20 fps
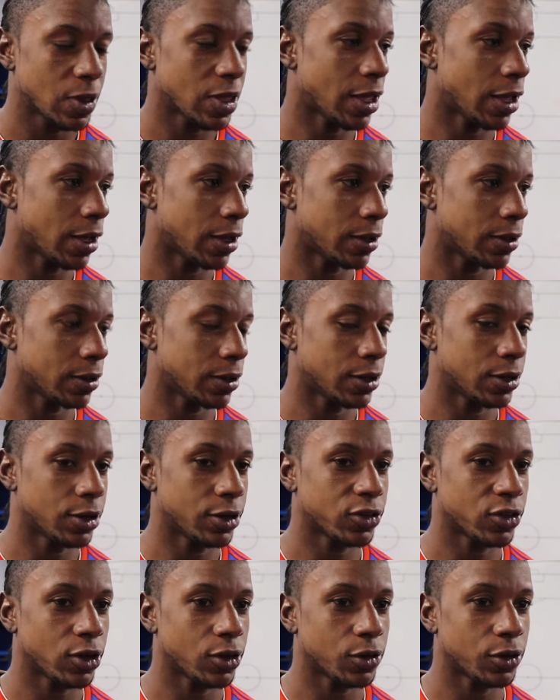Yeah, you know,
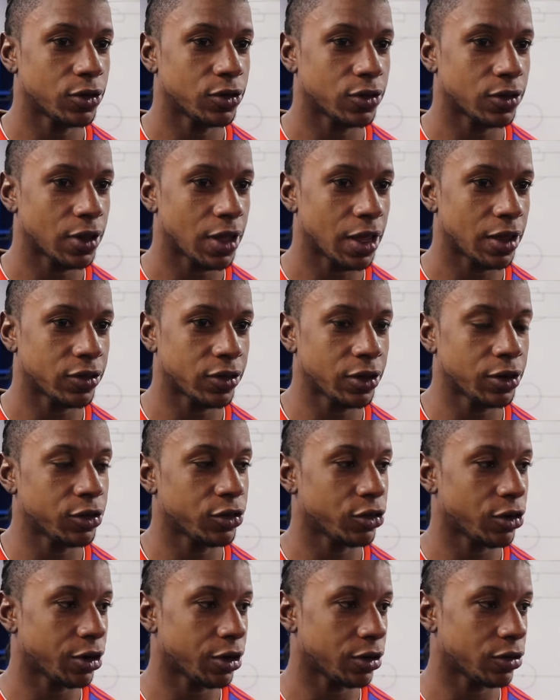it's always, as any
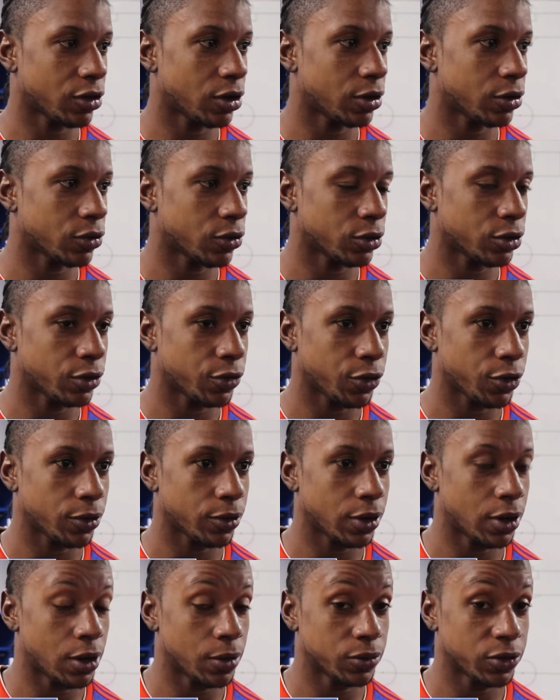striker, it's always good
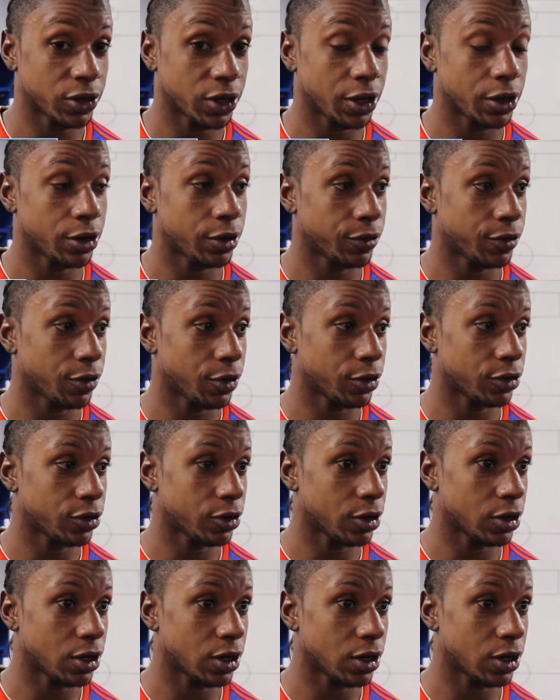to get your first, you know,